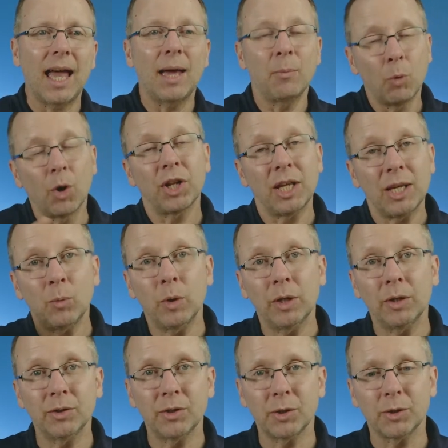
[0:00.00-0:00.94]
what he
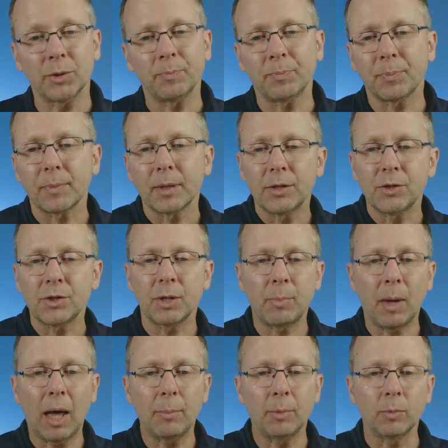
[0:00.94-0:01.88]
will do. So the
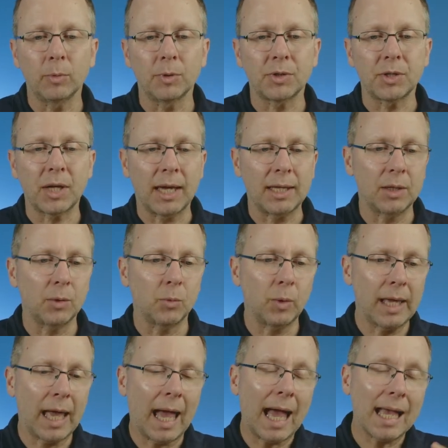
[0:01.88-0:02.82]
Bible will say that
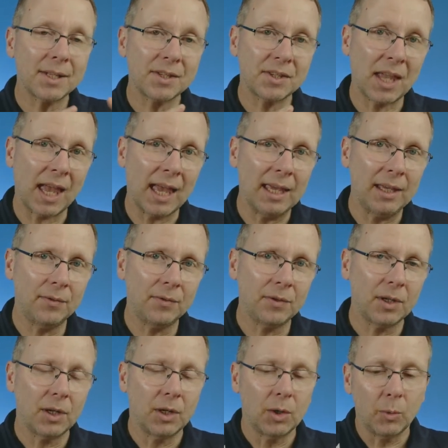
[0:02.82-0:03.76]
we are
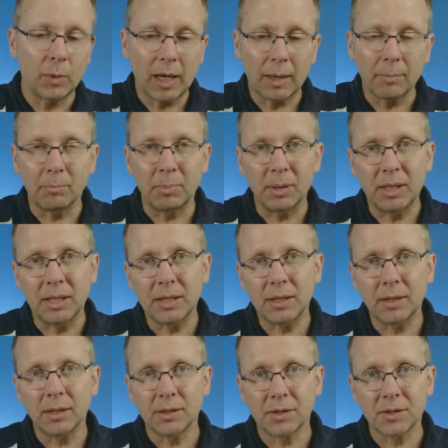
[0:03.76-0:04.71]
saved, we are
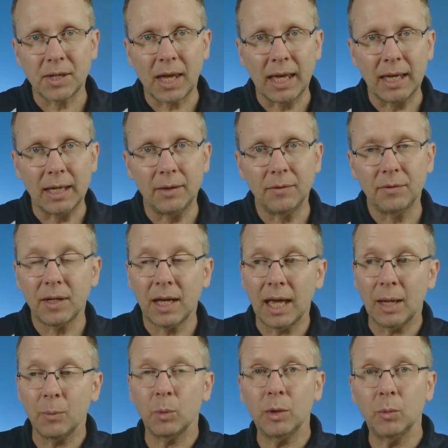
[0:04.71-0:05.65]
being saved,
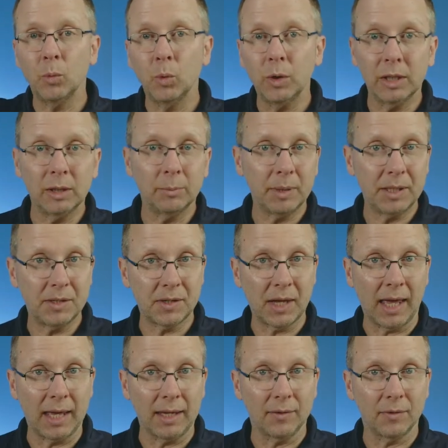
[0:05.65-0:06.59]
and we will be
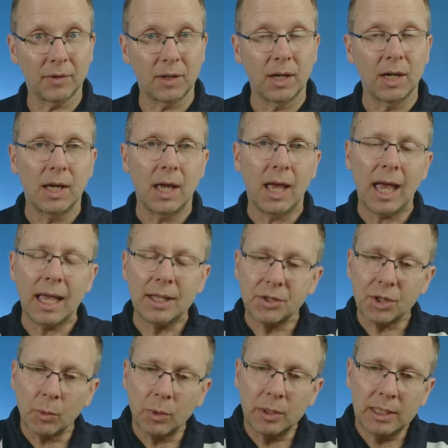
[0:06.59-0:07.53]
saved. And
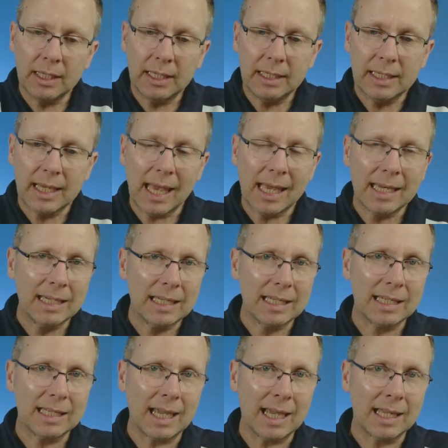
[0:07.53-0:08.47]
so we need to
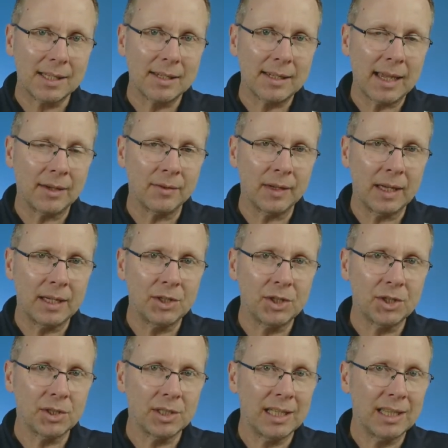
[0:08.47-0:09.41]
understand
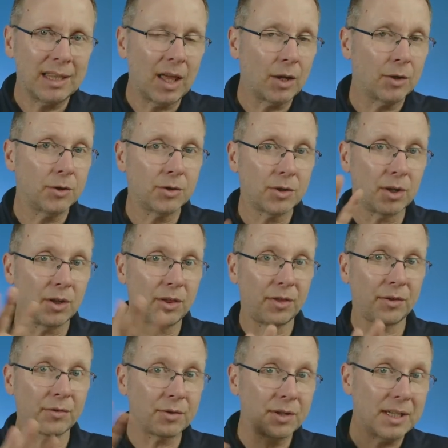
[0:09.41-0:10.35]
salvation in those
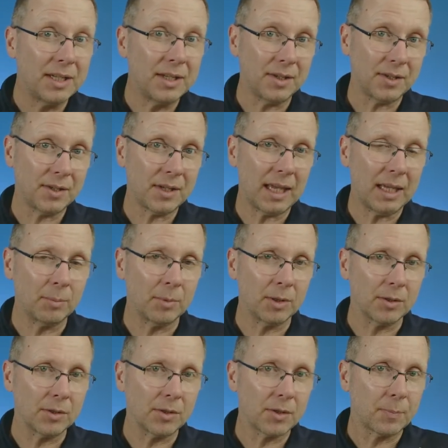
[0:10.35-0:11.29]
three
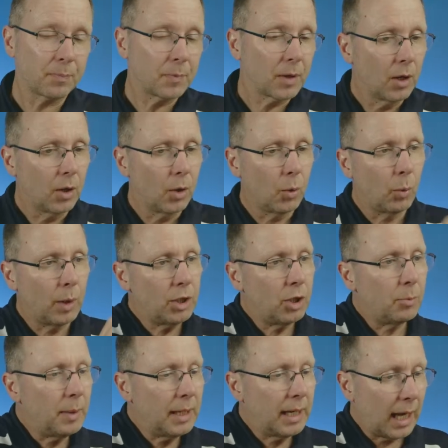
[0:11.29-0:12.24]
segments. When
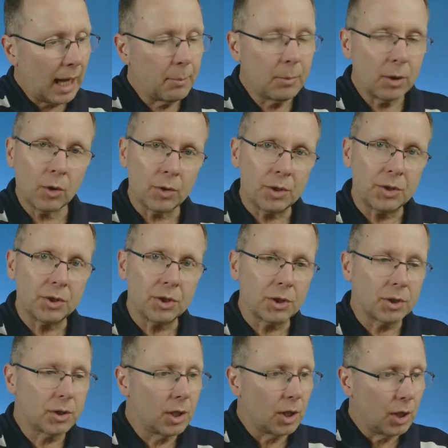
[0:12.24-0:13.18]
you become a
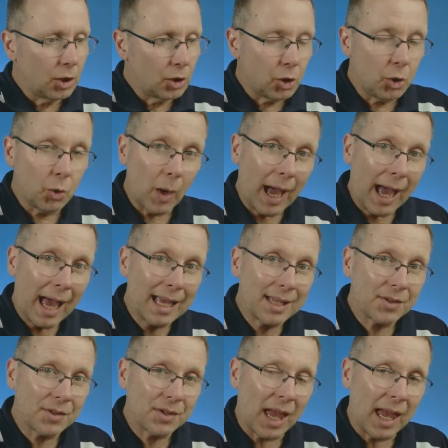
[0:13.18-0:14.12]
Christian, you are
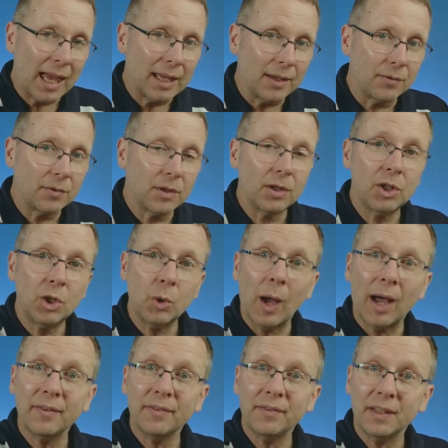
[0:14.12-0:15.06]
saved, you
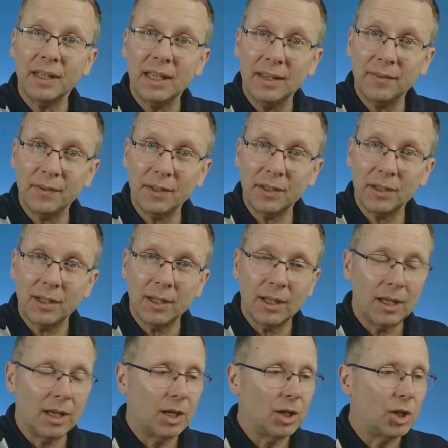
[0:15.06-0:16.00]
are forgiven,
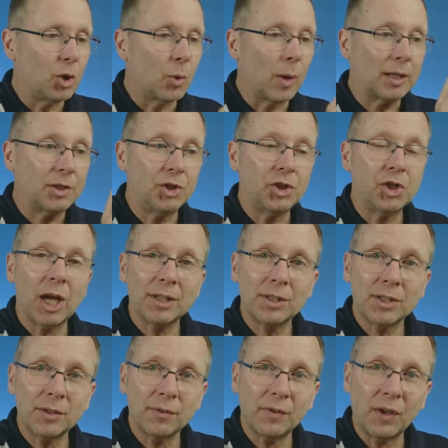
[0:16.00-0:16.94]
you are
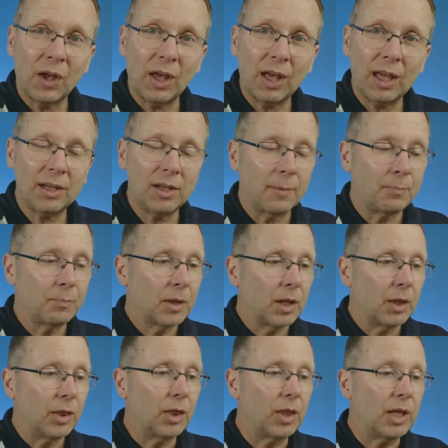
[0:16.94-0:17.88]
justified.
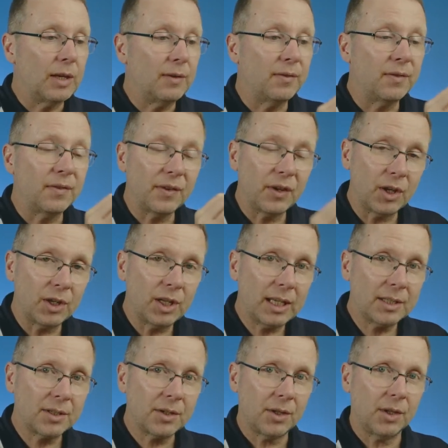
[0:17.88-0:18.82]
The
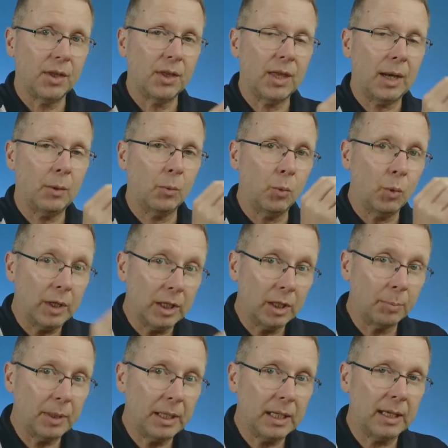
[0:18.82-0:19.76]
verdict that
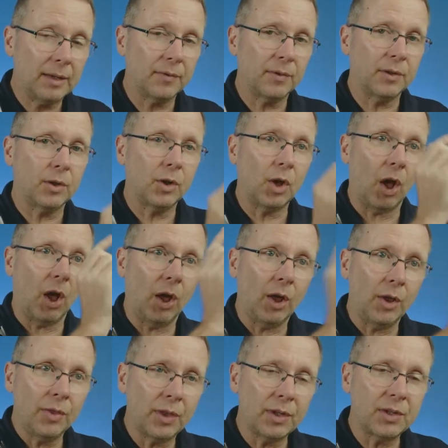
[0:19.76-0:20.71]
will be given
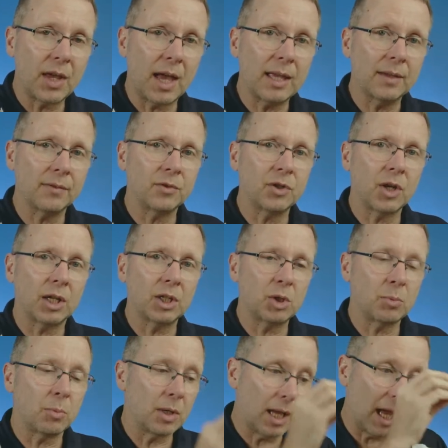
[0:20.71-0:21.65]
on the day of
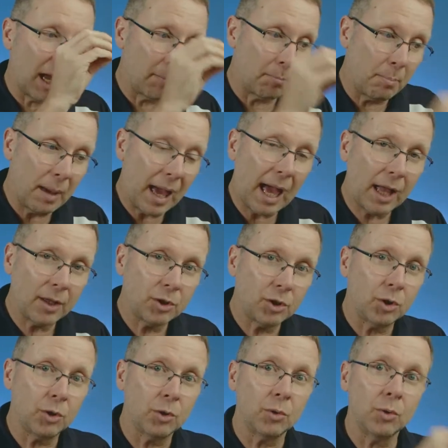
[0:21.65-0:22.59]
judgment about
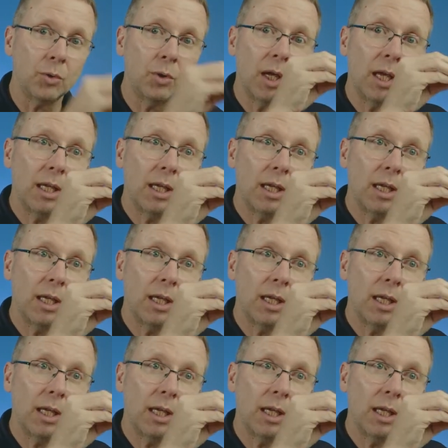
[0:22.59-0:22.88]
you